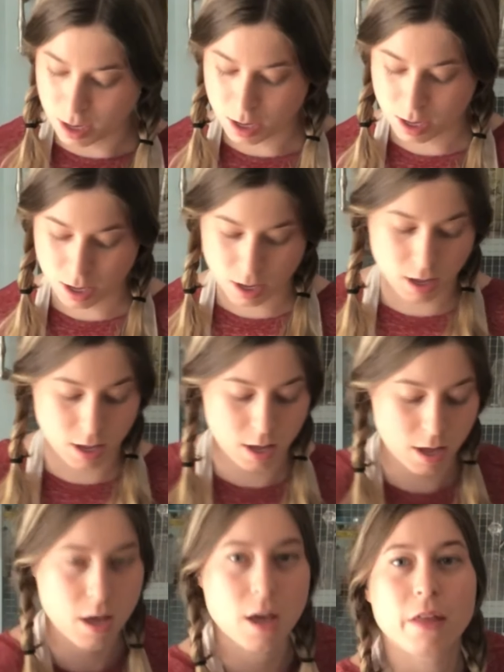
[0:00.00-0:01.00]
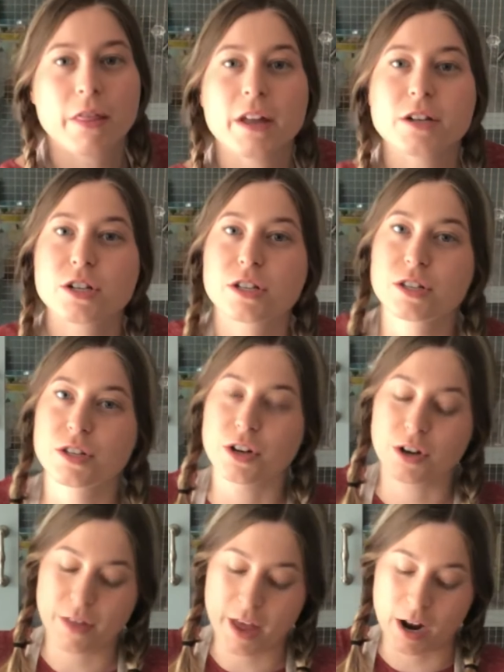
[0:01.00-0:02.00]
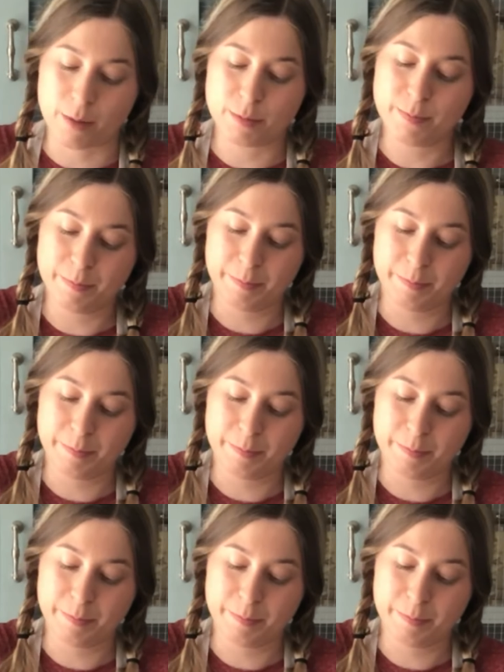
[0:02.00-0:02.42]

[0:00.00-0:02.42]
and then just stir that up